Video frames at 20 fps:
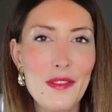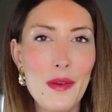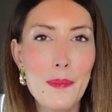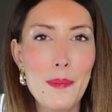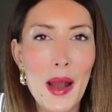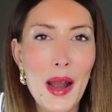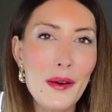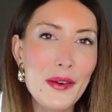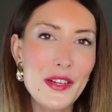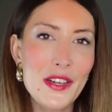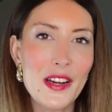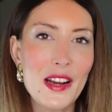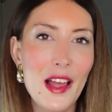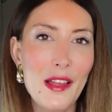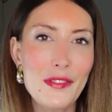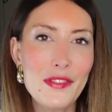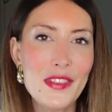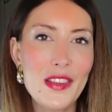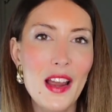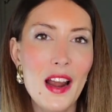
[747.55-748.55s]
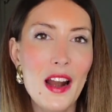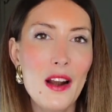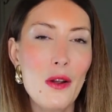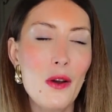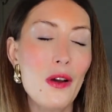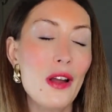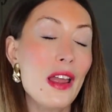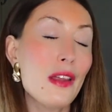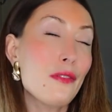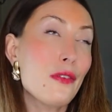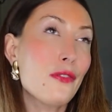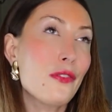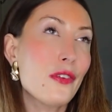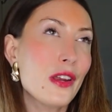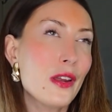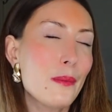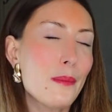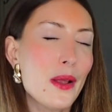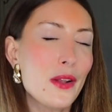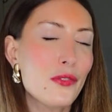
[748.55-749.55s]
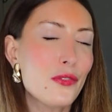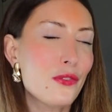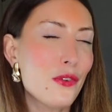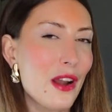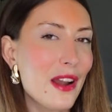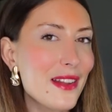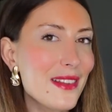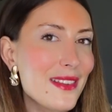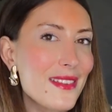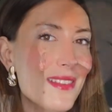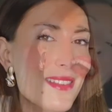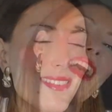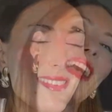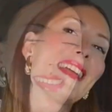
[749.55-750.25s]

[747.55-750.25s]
the Parisian lifestyle, or everything about France.